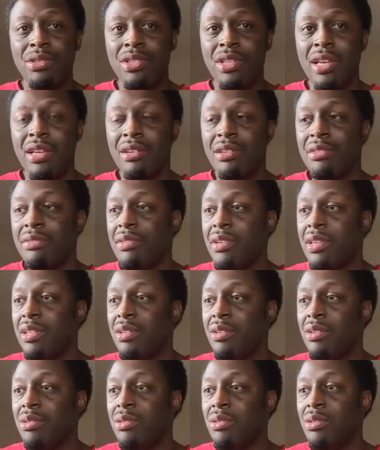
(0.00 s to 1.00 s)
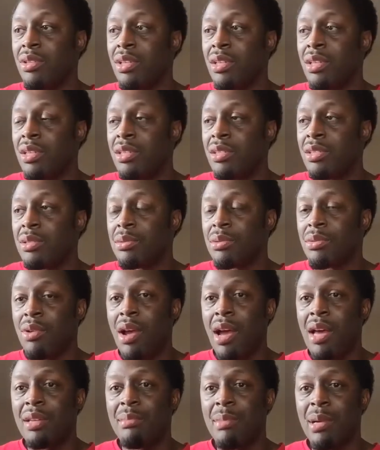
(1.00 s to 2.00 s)
share this video,
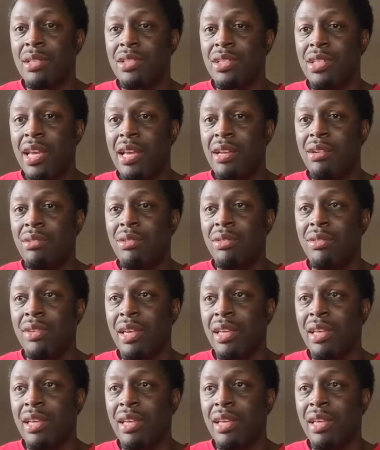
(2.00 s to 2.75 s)
subscribe to my channel.